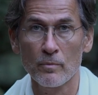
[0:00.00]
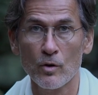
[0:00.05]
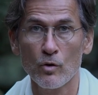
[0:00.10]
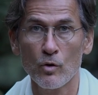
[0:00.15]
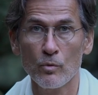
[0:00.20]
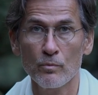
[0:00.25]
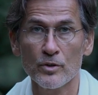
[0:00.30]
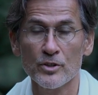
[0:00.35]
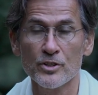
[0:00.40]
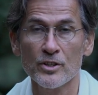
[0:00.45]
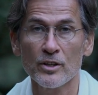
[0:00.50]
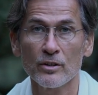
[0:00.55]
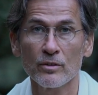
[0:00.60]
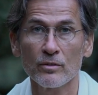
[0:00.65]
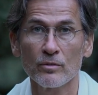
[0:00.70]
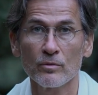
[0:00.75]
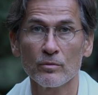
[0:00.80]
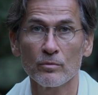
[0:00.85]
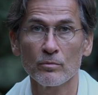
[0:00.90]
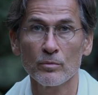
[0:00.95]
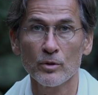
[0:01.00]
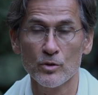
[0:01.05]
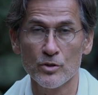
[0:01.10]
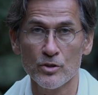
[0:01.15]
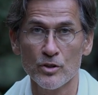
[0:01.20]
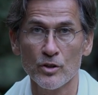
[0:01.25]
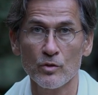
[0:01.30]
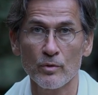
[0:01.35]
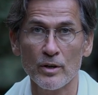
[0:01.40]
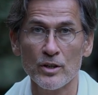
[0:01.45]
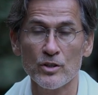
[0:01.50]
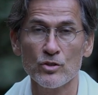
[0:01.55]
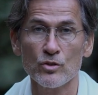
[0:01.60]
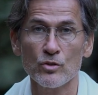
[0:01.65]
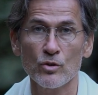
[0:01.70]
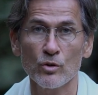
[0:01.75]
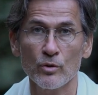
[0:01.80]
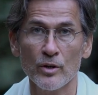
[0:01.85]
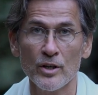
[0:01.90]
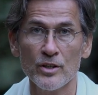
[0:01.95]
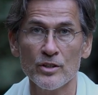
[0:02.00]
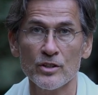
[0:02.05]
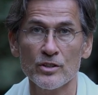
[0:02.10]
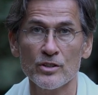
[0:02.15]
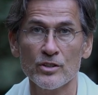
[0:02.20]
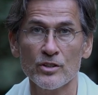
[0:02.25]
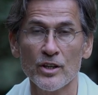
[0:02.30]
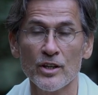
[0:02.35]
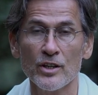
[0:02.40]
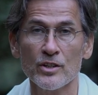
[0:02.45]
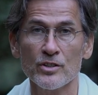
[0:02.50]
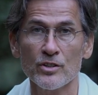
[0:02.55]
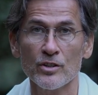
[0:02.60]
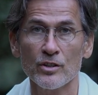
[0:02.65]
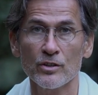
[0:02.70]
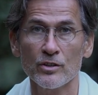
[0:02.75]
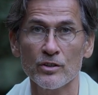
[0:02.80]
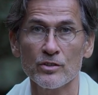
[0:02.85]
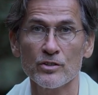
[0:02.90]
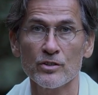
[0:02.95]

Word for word: obviously, because the question already states that